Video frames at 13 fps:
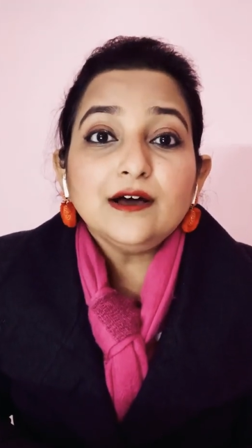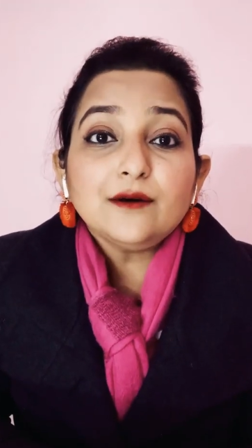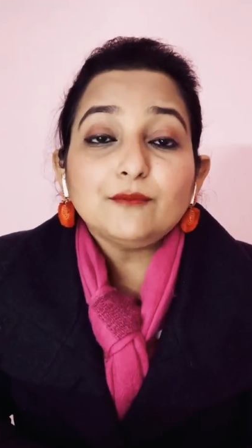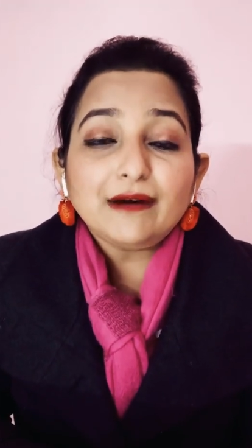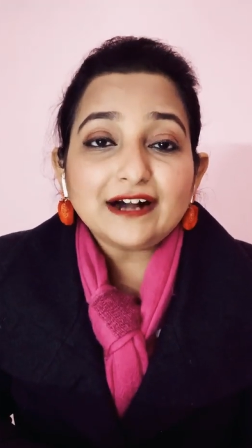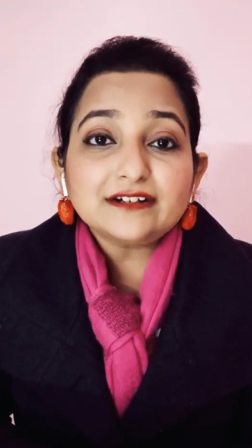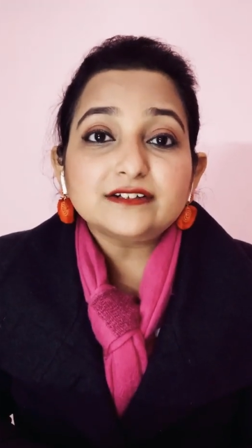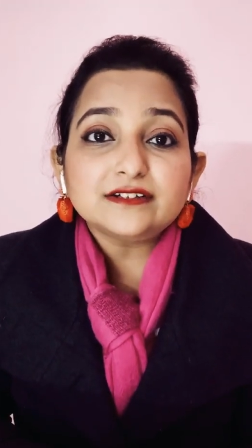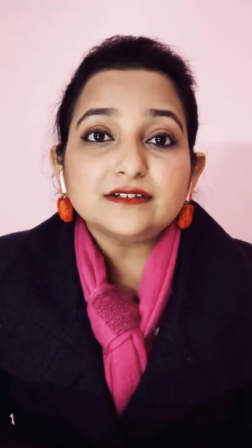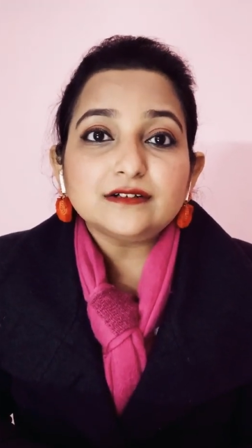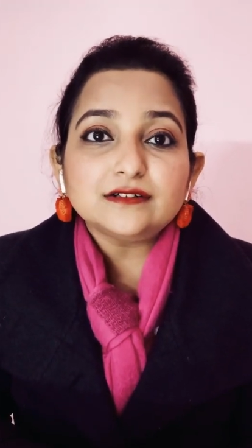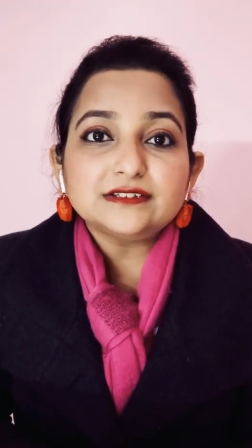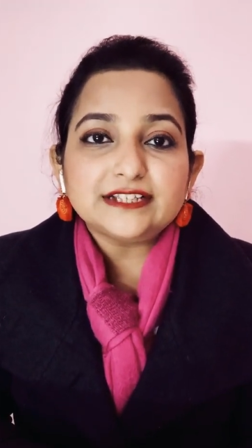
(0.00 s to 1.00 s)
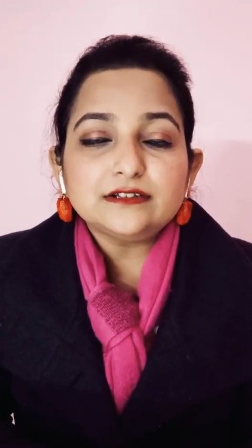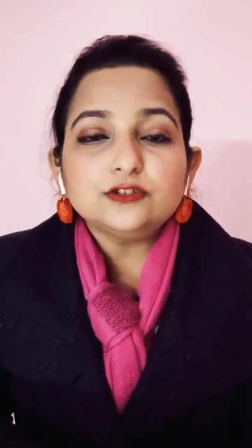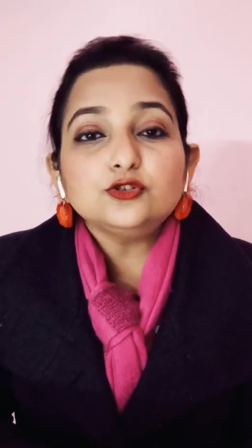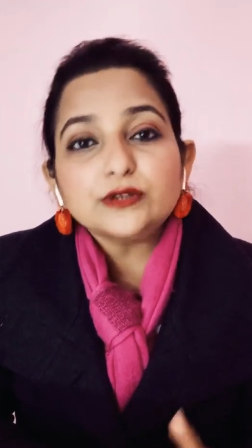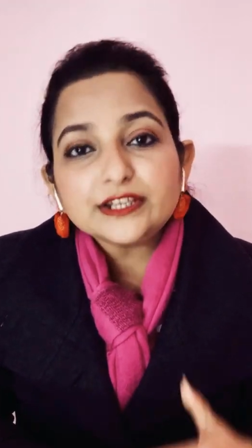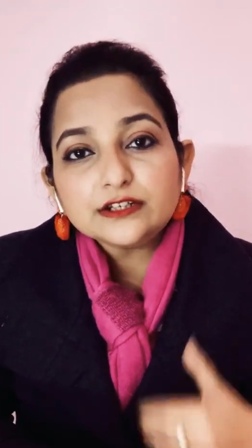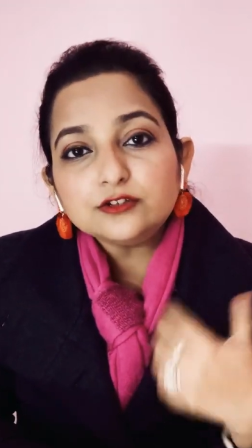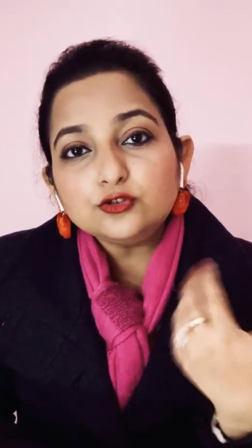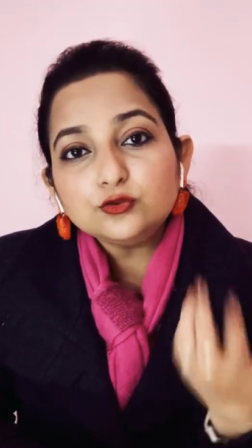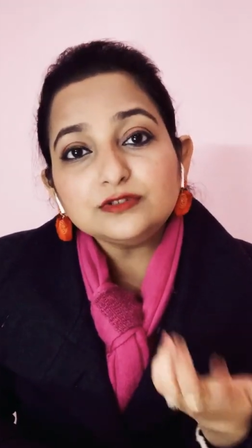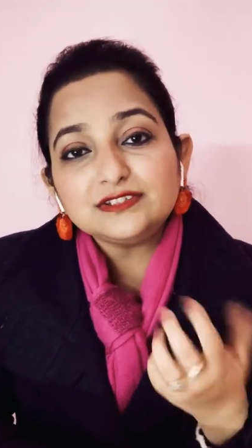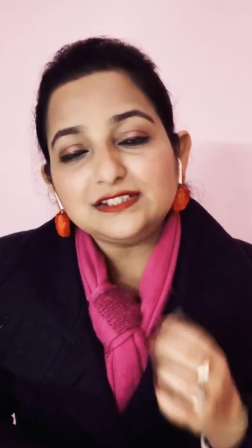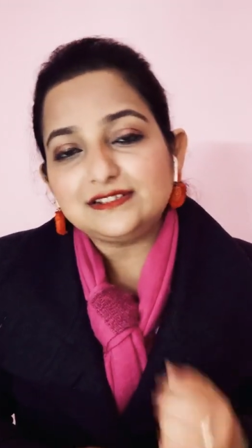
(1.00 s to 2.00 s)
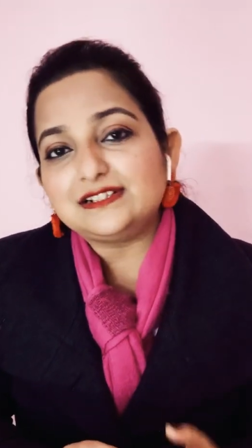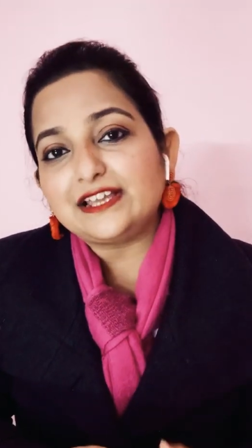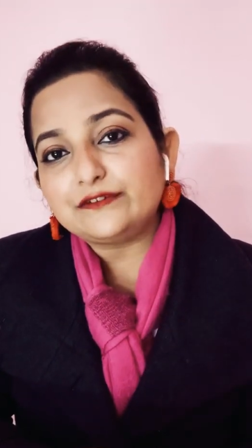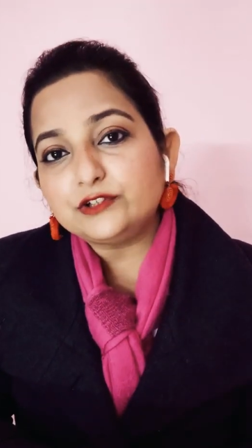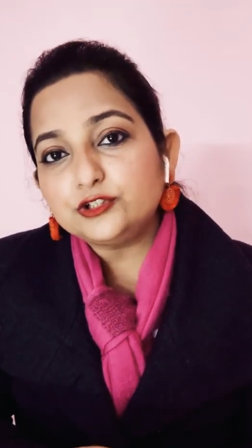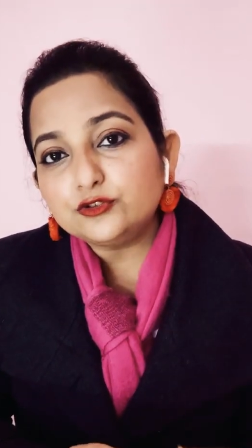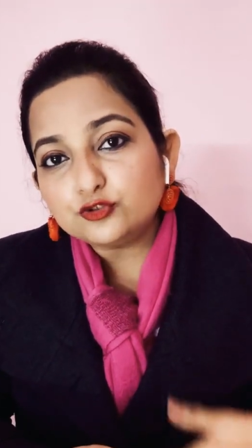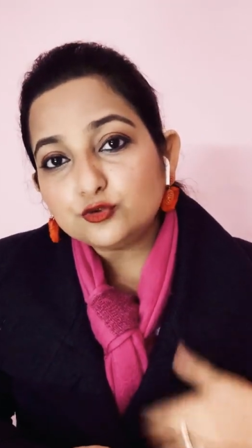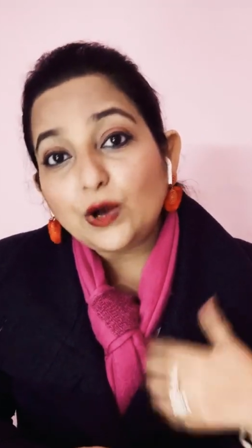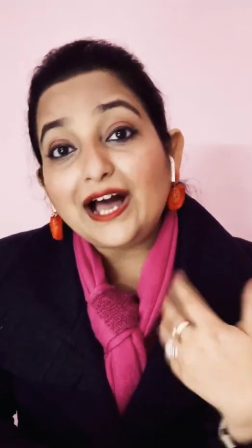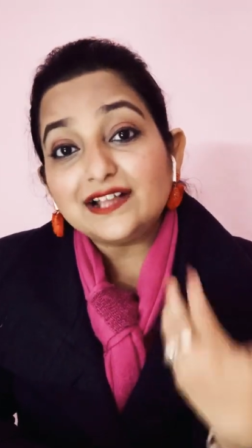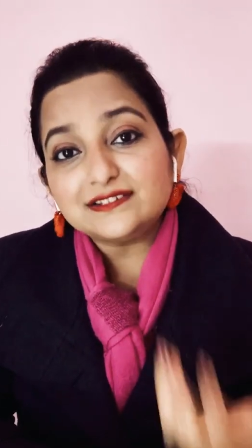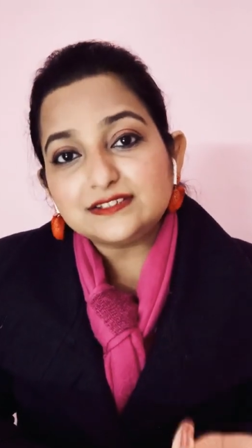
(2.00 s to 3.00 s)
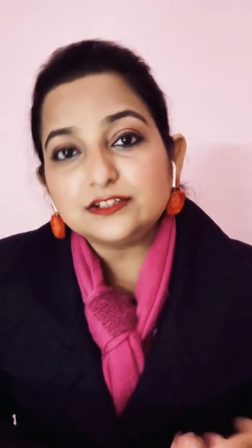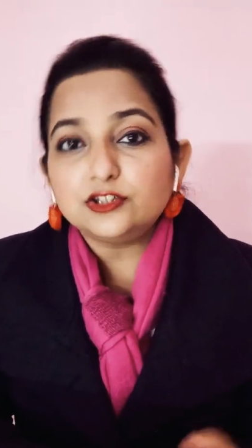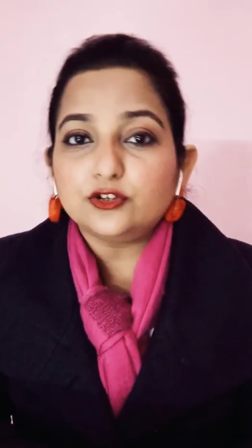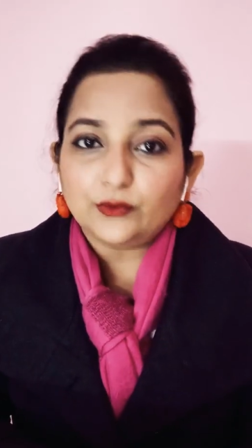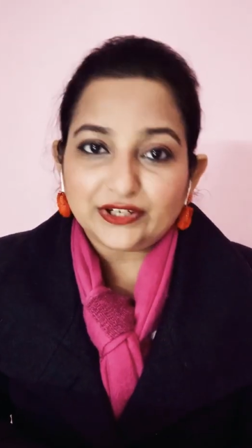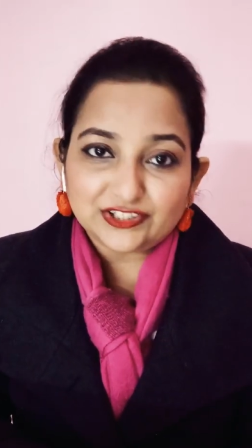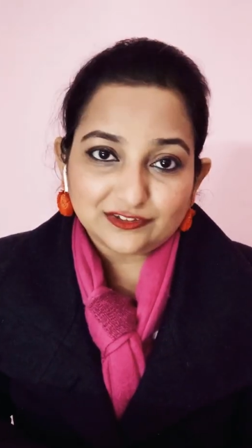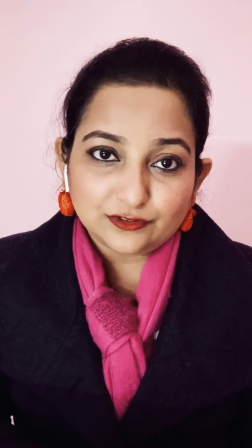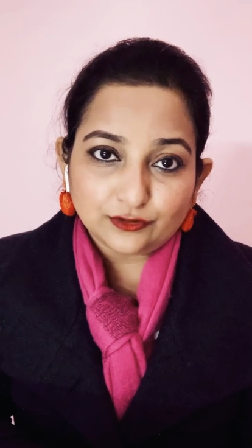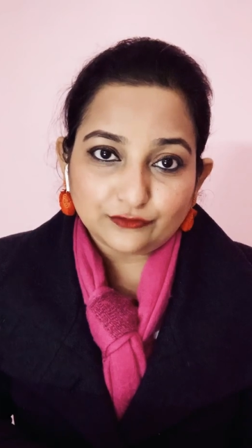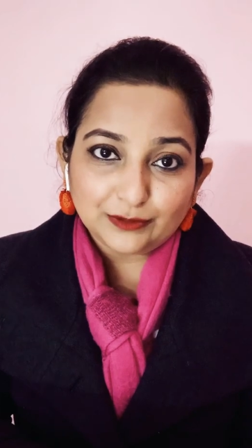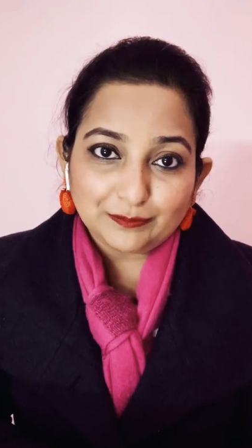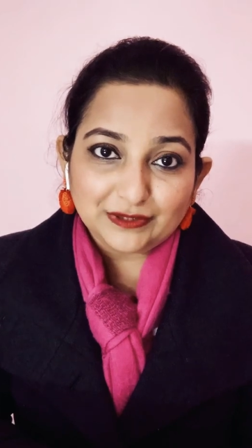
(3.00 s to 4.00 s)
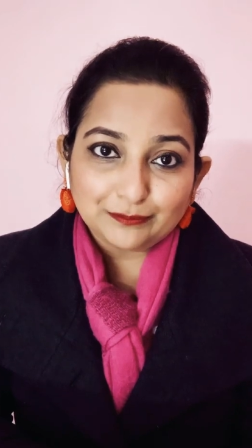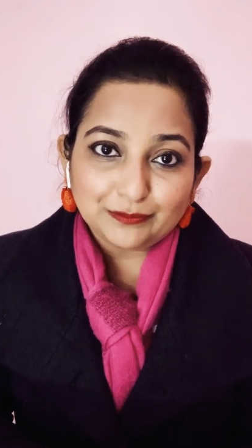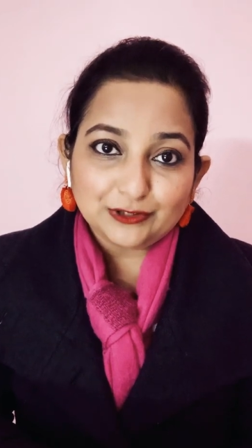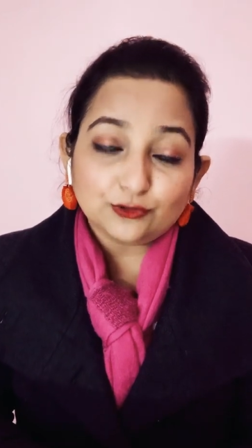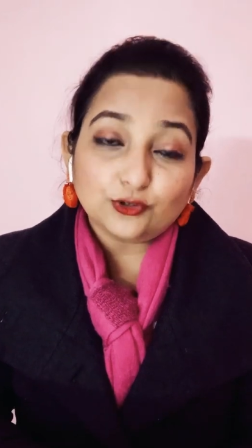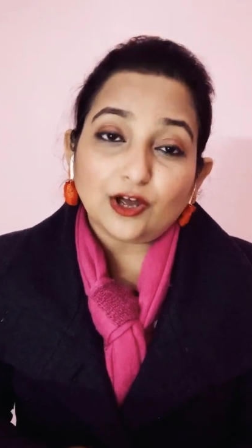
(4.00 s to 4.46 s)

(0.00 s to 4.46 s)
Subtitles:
but then you can use these live videos to answer the questions of the people,